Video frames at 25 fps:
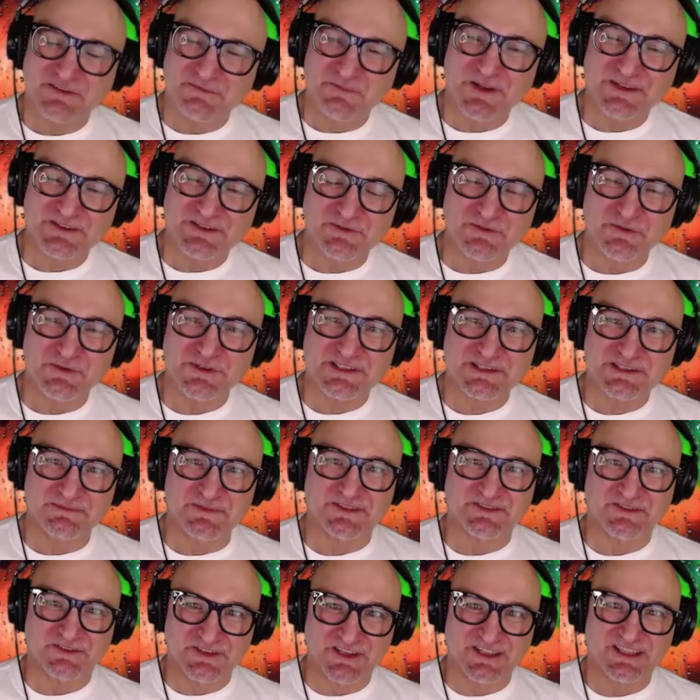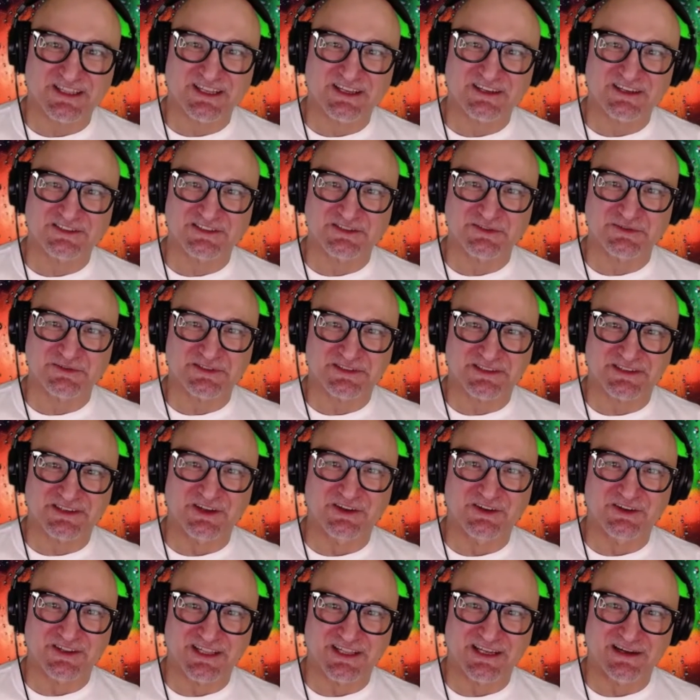to wait till Christmas. Or do you think I should do it
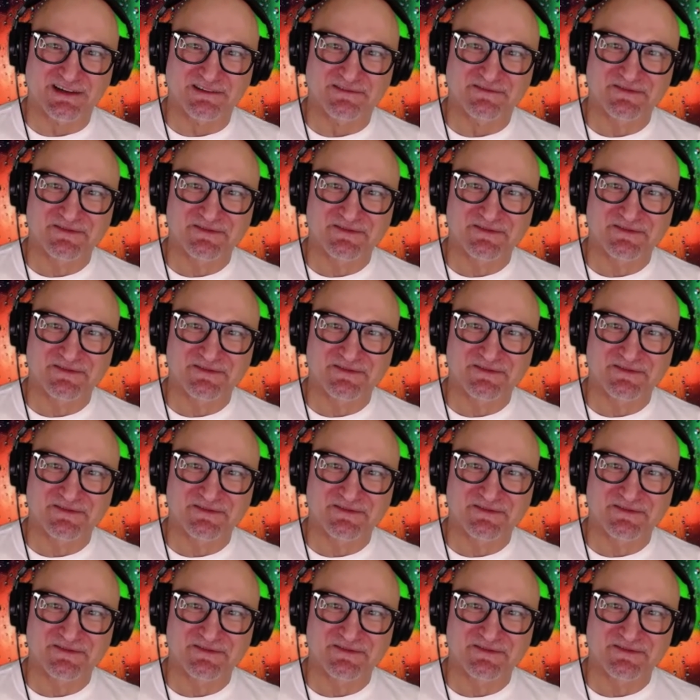earlier?